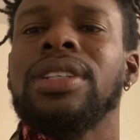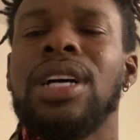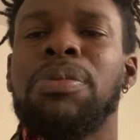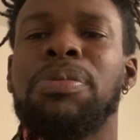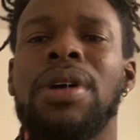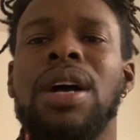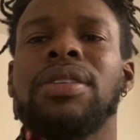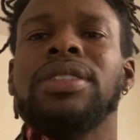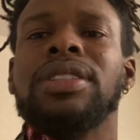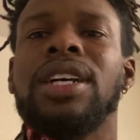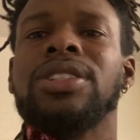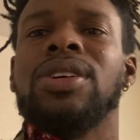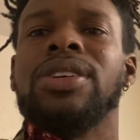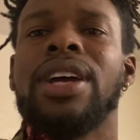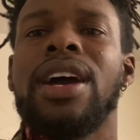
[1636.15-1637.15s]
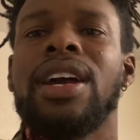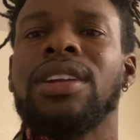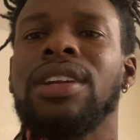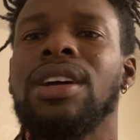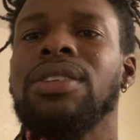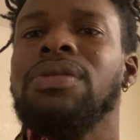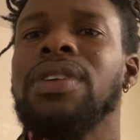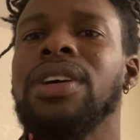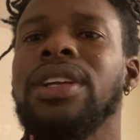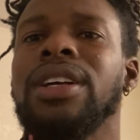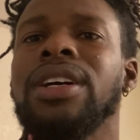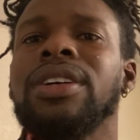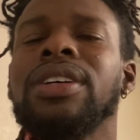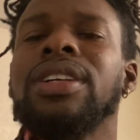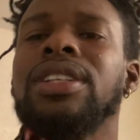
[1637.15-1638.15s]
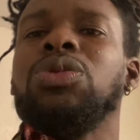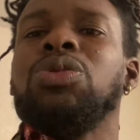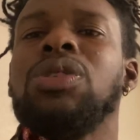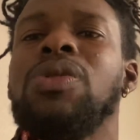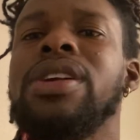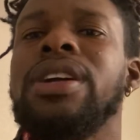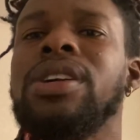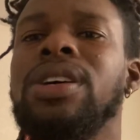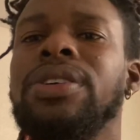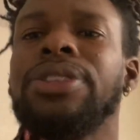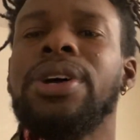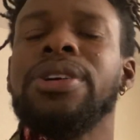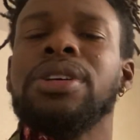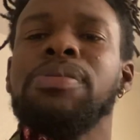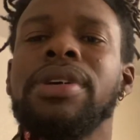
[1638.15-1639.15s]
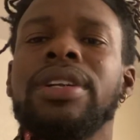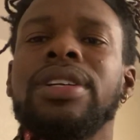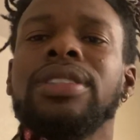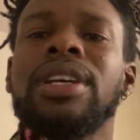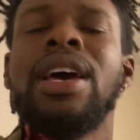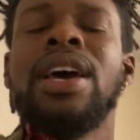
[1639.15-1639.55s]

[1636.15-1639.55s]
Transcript: I'll probably touch on that in another video because we're running on 30 minutes.